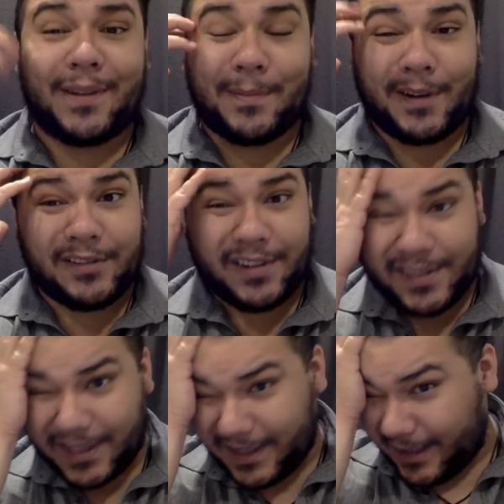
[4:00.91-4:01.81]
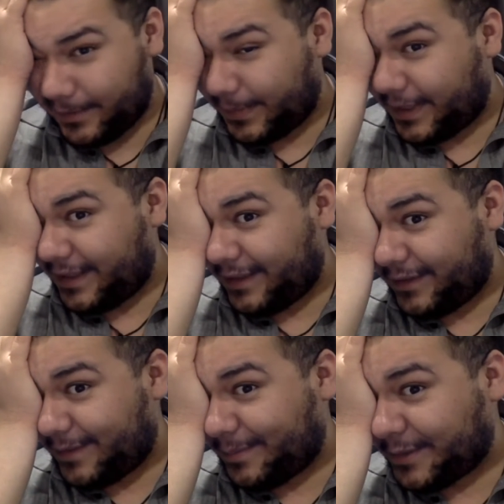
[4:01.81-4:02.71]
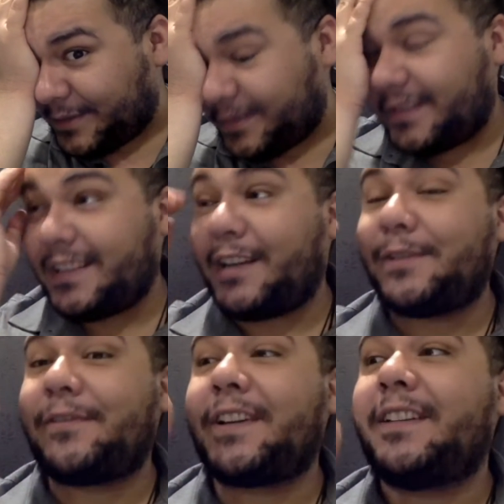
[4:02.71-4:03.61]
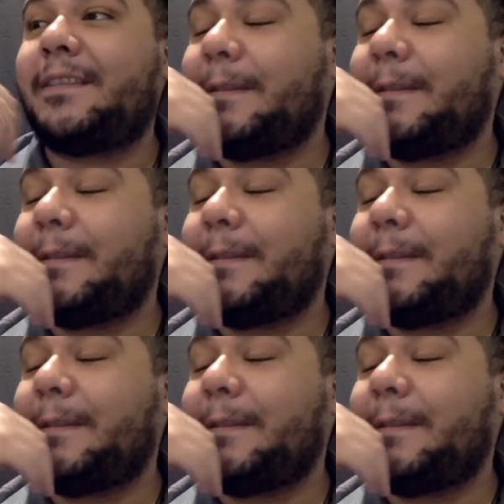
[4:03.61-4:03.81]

I probably should have said that at the beginning of the episode. I always forget.